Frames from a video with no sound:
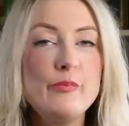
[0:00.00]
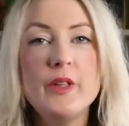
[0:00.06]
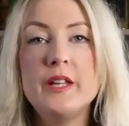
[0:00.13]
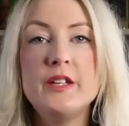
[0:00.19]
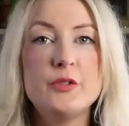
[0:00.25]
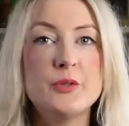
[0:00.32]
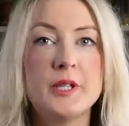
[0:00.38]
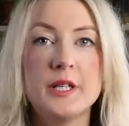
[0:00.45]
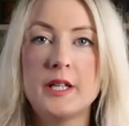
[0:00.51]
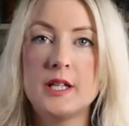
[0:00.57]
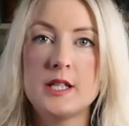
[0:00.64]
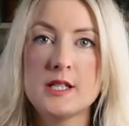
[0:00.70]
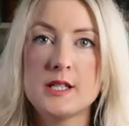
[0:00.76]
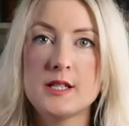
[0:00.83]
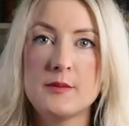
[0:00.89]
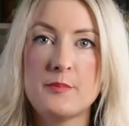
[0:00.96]
and you drink in
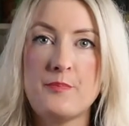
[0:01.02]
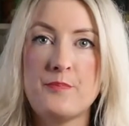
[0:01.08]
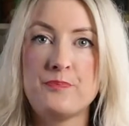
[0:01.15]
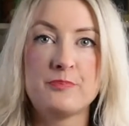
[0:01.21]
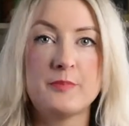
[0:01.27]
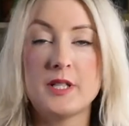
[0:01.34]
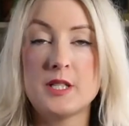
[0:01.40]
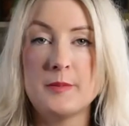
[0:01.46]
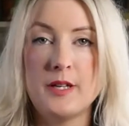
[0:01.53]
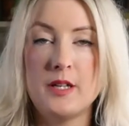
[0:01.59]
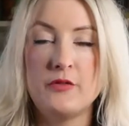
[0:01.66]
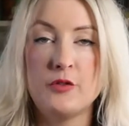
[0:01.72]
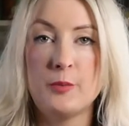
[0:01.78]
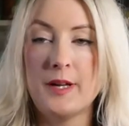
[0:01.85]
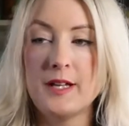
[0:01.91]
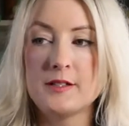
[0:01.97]
it, meant to make you
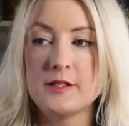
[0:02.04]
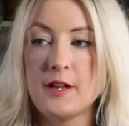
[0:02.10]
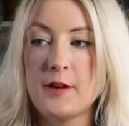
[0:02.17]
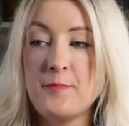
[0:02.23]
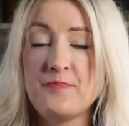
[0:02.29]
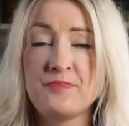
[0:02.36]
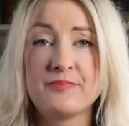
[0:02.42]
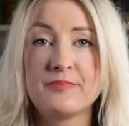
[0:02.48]
feel better.